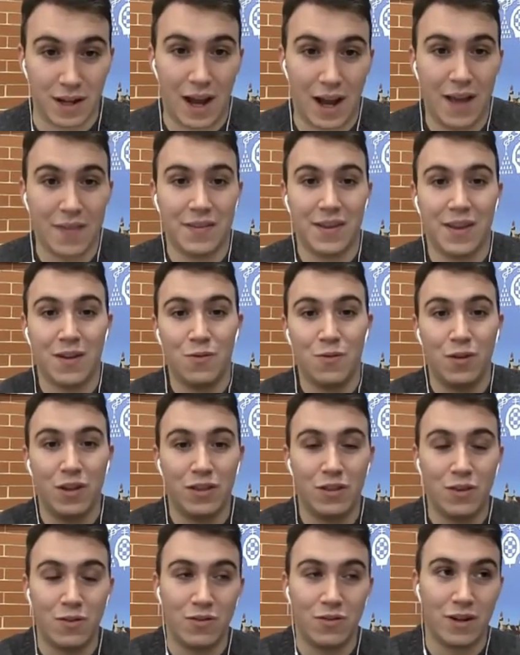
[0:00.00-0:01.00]
And then
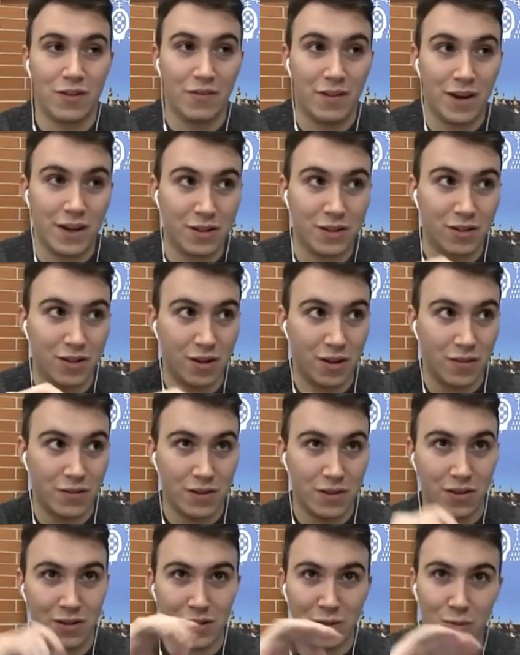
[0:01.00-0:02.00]
with the reflection of
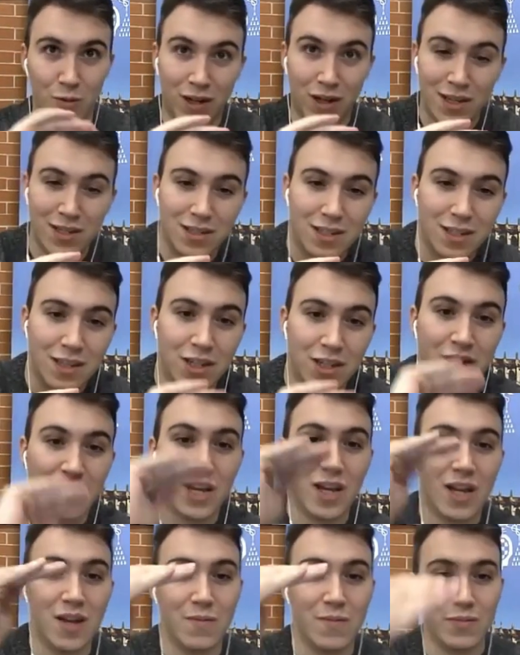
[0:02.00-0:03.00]
the object, we can see the
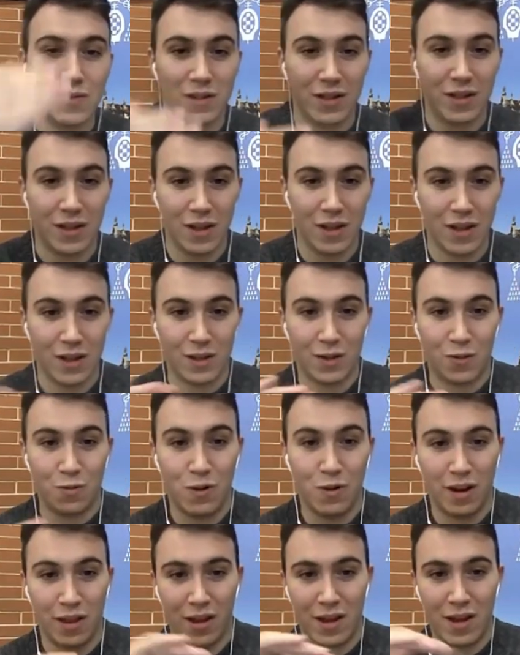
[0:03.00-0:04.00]
shape, yes,
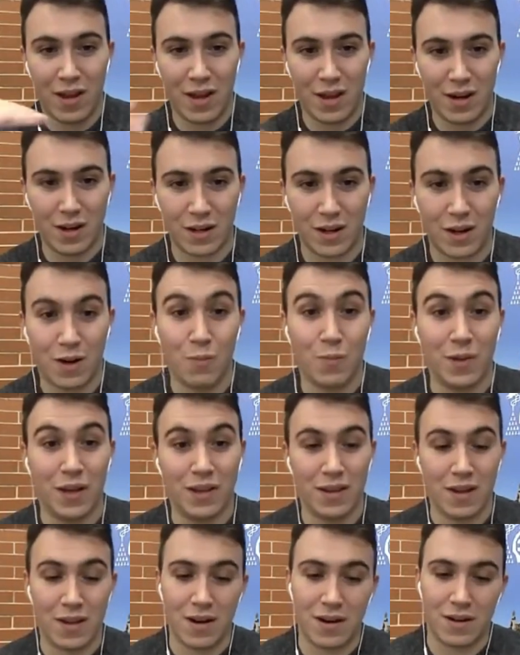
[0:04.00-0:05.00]
where they are, how big
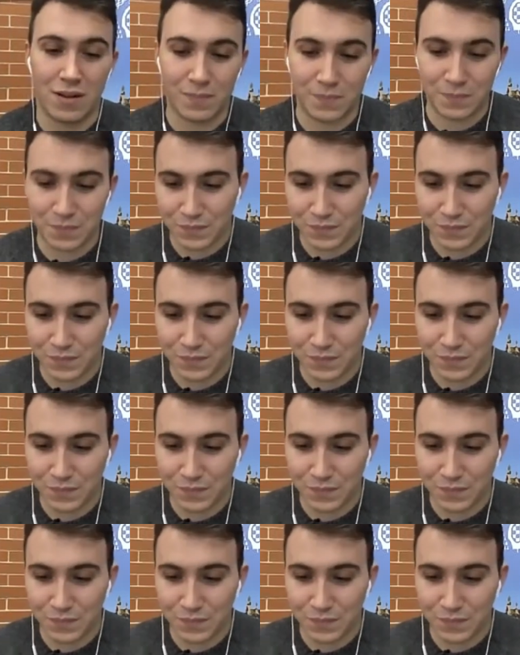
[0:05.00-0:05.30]
they are.